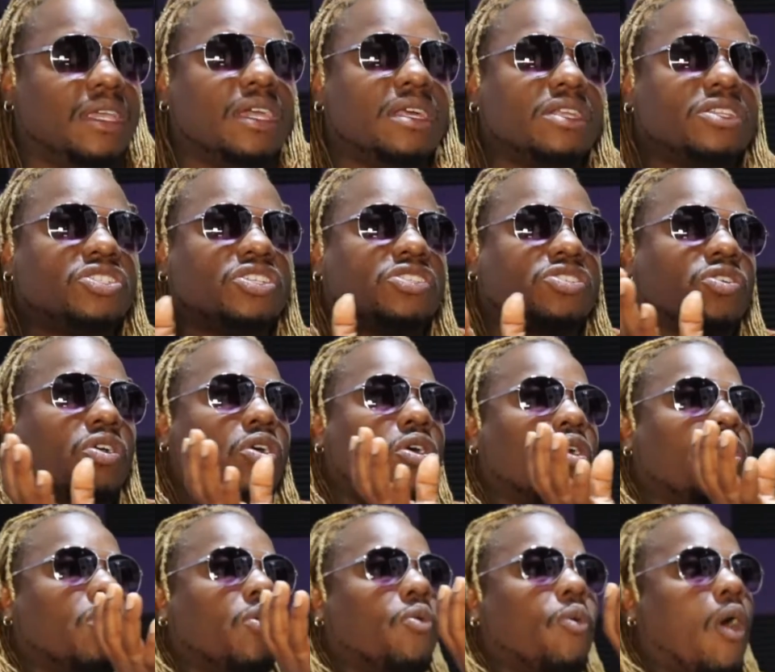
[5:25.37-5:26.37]
It'll just
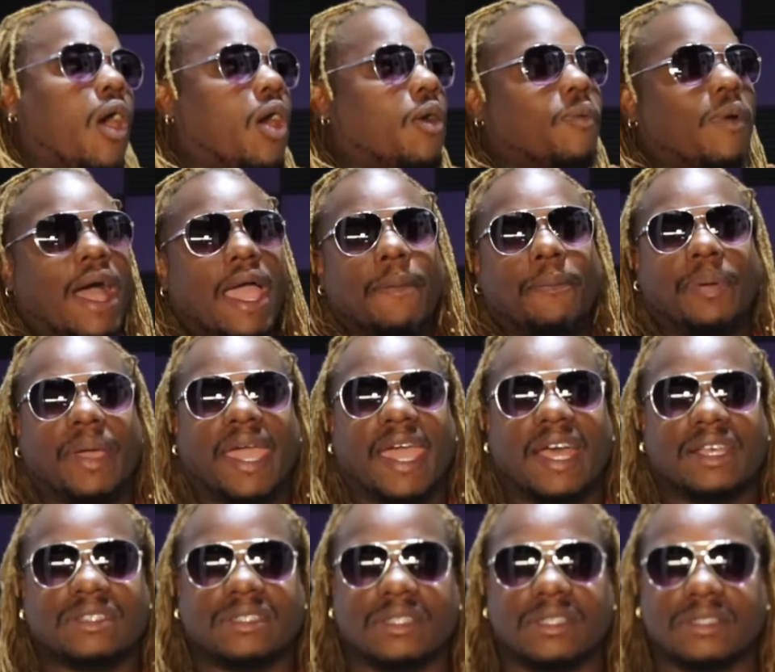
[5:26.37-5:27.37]
walk right
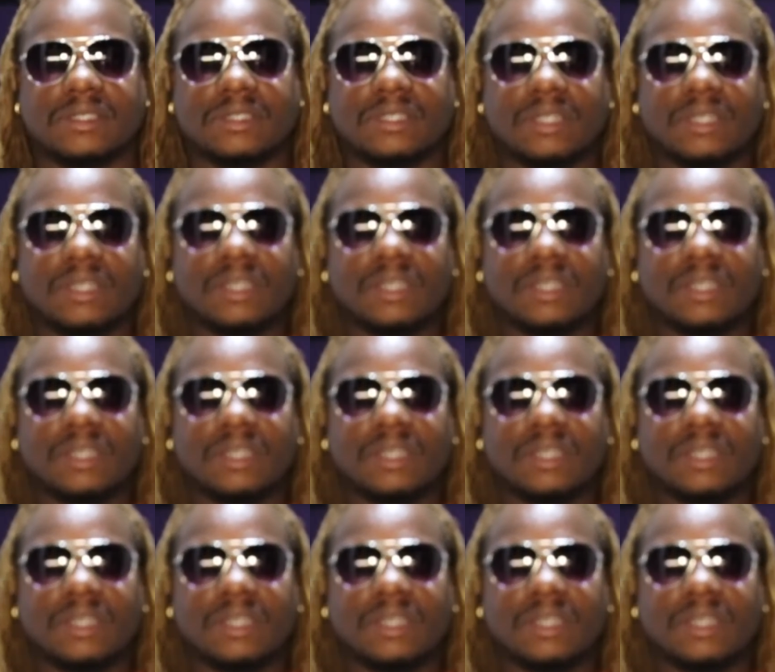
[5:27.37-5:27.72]
past us.